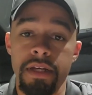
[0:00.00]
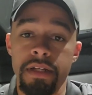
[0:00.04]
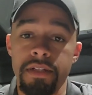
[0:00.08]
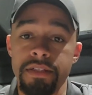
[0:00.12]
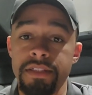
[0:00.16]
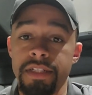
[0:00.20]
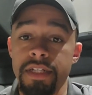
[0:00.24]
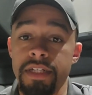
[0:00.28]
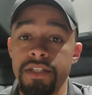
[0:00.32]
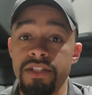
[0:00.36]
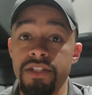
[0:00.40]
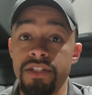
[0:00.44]

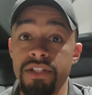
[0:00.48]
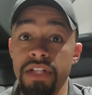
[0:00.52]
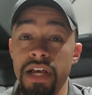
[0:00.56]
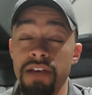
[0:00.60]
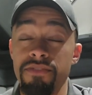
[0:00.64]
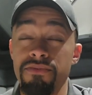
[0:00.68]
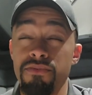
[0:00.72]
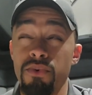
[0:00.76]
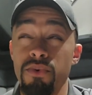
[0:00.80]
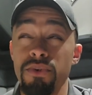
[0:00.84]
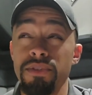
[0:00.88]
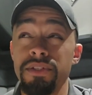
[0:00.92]
Today's July
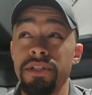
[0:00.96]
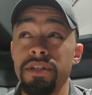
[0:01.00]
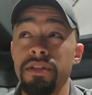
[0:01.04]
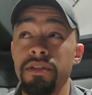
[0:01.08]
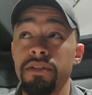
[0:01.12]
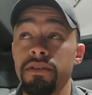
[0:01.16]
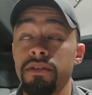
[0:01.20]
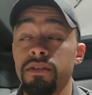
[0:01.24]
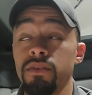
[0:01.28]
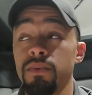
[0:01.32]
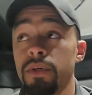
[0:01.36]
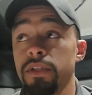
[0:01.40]

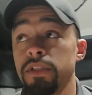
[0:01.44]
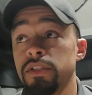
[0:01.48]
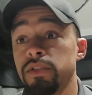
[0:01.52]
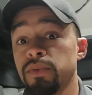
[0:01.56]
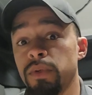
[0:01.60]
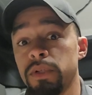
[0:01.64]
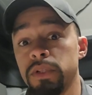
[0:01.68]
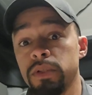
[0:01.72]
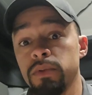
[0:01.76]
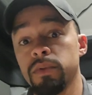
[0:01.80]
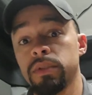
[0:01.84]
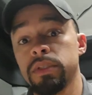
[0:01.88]
14th,
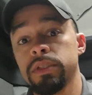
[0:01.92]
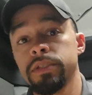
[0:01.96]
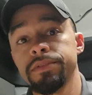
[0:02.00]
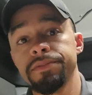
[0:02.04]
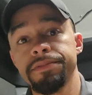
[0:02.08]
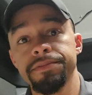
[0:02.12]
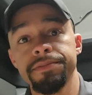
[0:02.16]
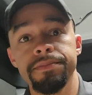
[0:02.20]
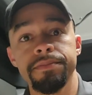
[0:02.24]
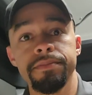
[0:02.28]
2021,